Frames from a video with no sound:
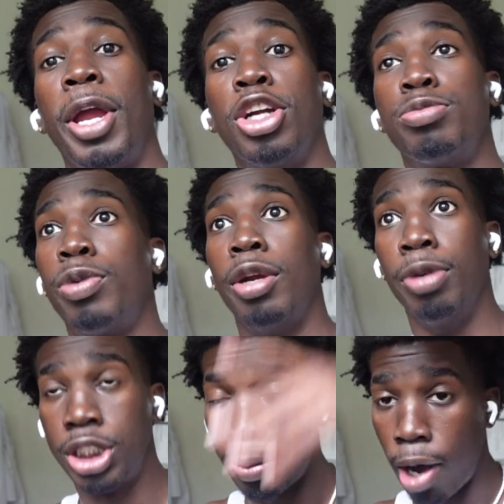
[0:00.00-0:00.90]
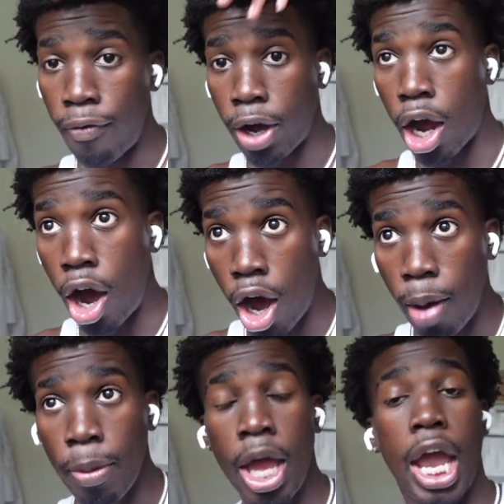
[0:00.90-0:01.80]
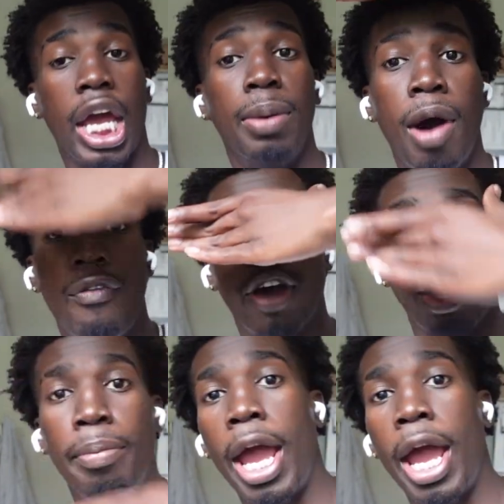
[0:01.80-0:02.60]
Hairspray, bitch. That motherfucking hump and the motherfucking